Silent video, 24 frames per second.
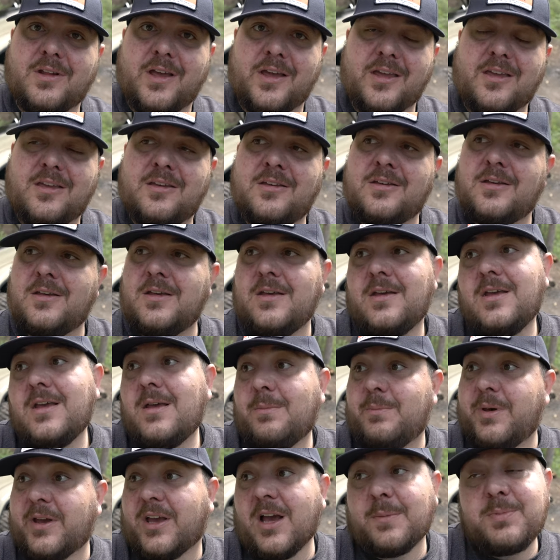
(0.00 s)
like
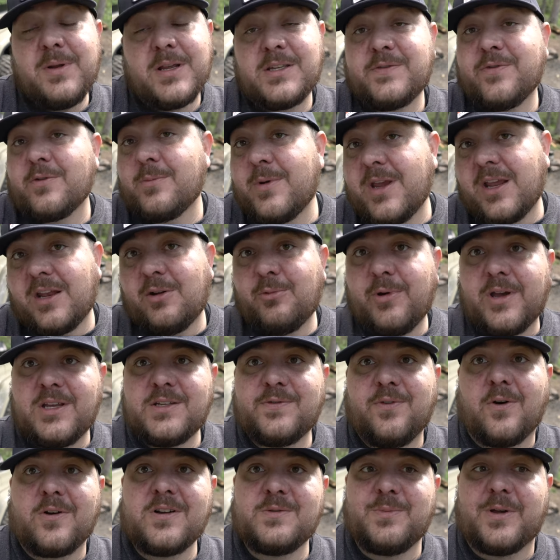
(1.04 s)
big updates for me anyway
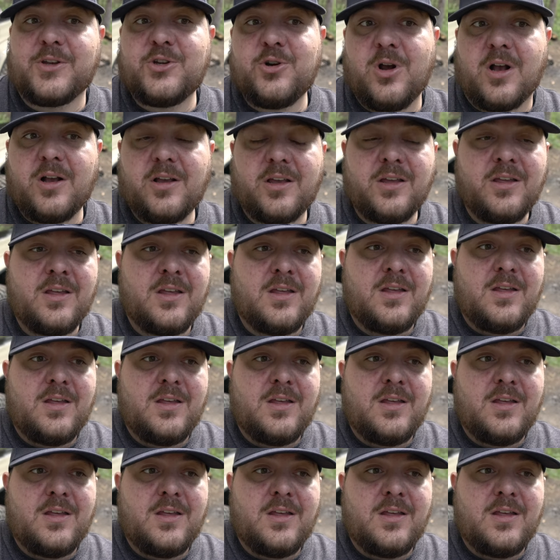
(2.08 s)
as far as my truck.